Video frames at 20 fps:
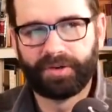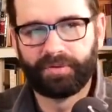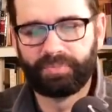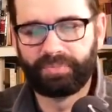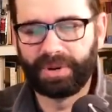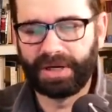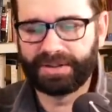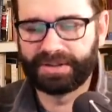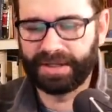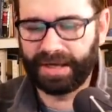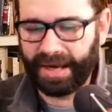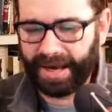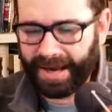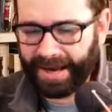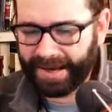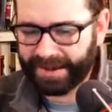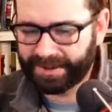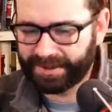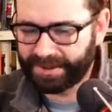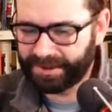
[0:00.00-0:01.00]
But to
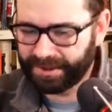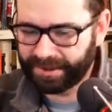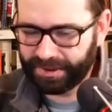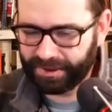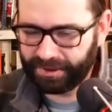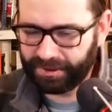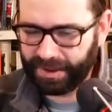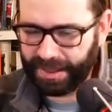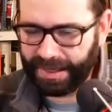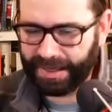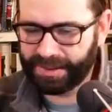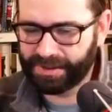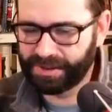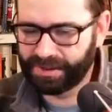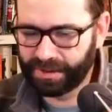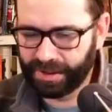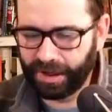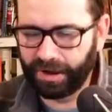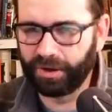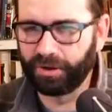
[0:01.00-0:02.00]
act
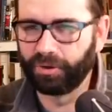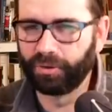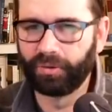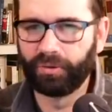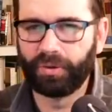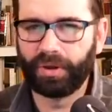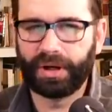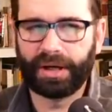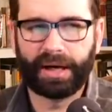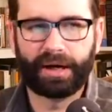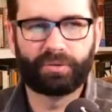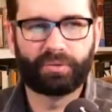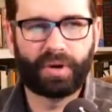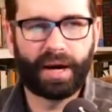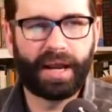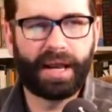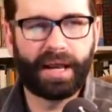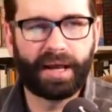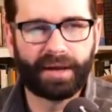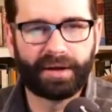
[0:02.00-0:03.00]
as though
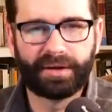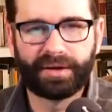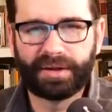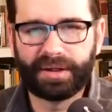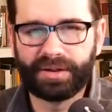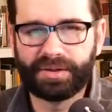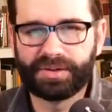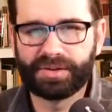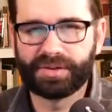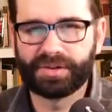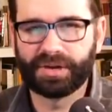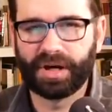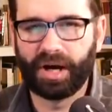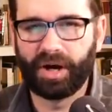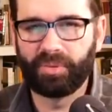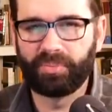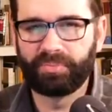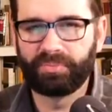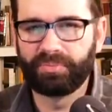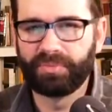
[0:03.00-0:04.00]
Iran is
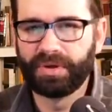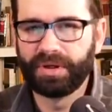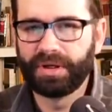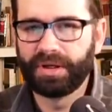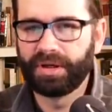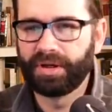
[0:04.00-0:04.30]
some